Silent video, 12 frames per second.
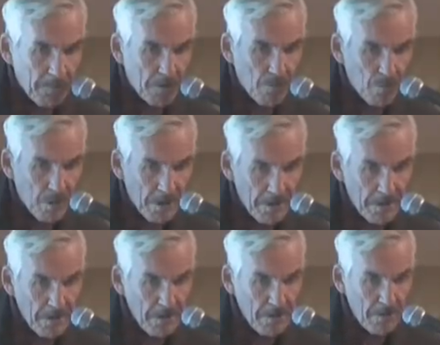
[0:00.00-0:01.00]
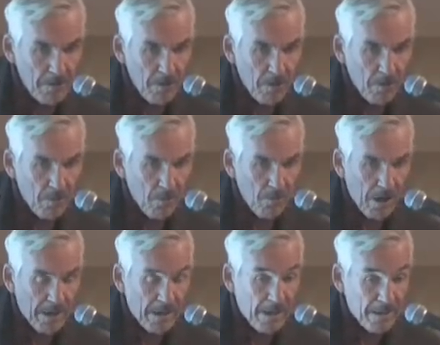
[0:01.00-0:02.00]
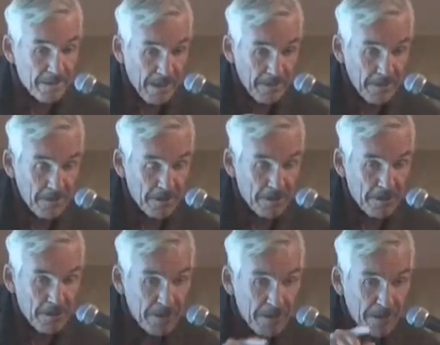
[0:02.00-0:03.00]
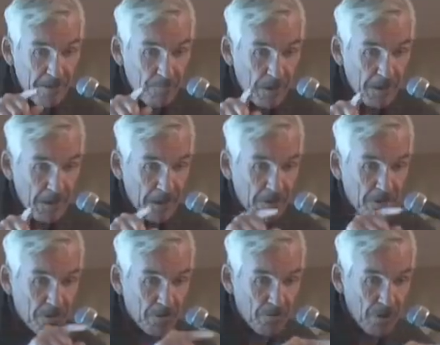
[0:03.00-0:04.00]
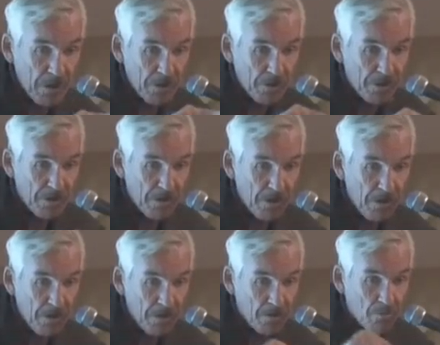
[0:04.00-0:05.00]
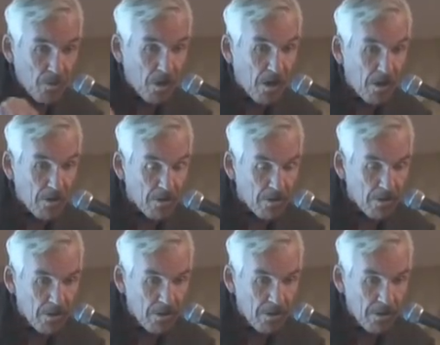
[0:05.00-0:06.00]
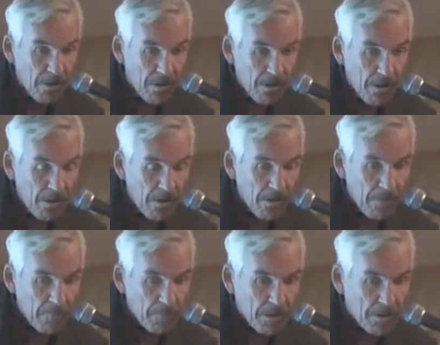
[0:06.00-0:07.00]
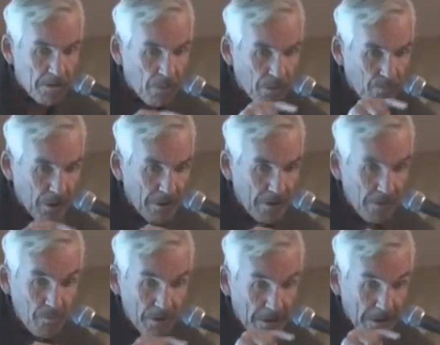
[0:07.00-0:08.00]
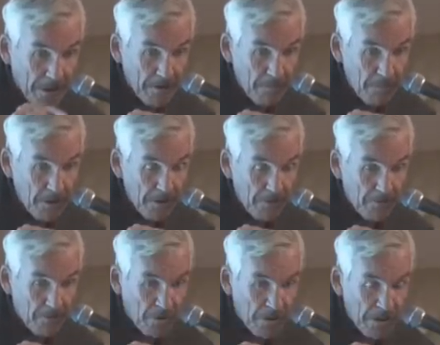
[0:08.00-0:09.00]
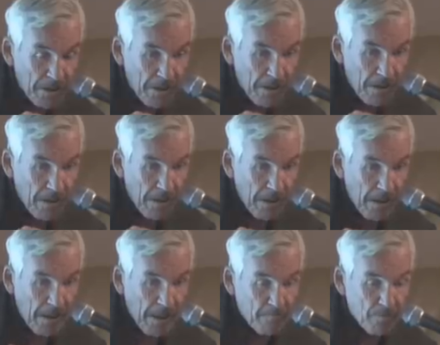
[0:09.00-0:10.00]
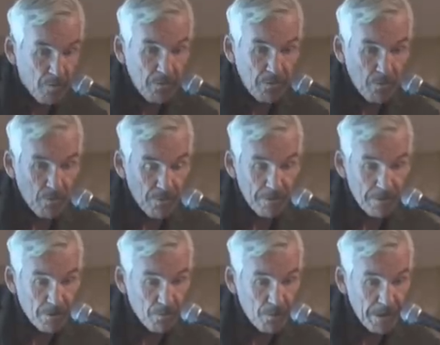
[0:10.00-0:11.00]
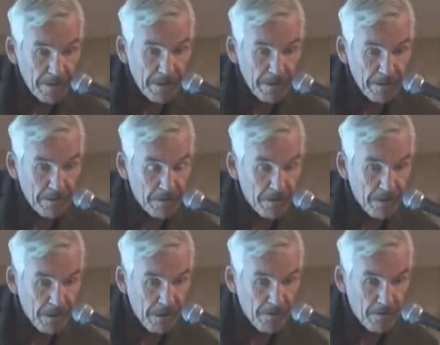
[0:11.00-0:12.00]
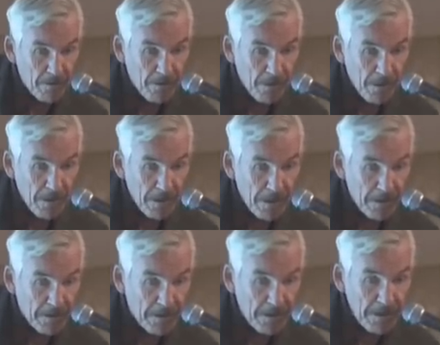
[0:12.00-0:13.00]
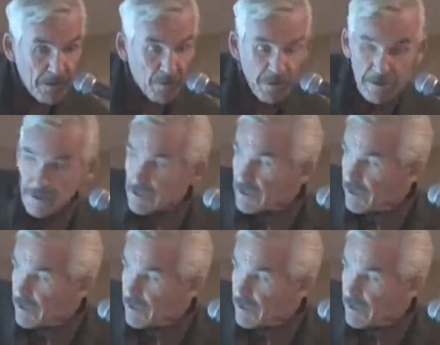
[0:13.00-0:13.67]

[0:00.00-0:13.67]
So what I did, and, and it assigned each direction to a color. So I, what I did was take them literally and put the 20 days together in a sequence.